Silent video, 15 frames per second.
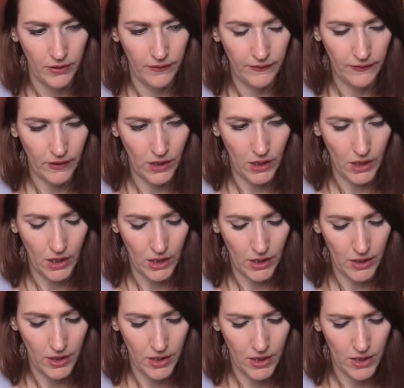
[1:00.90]

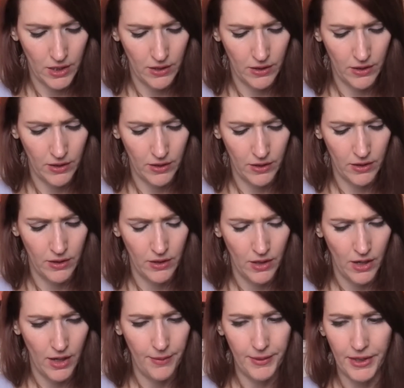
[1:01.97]
see.
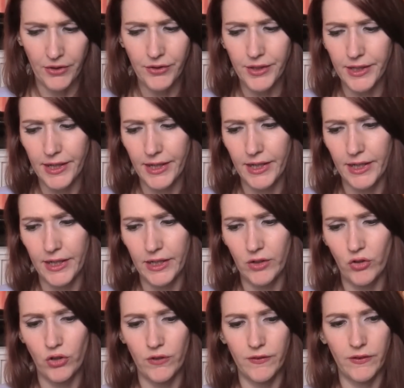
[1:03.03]
I'm hearing a
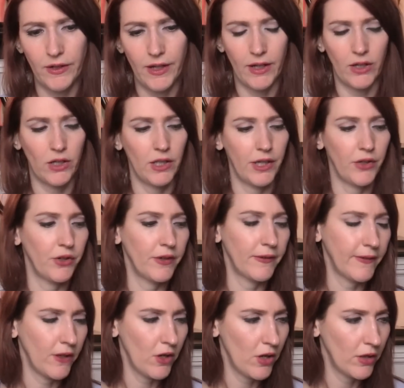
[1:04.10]
Christina Aguilera
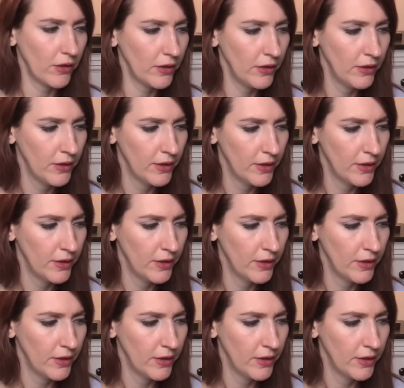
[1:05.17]
song.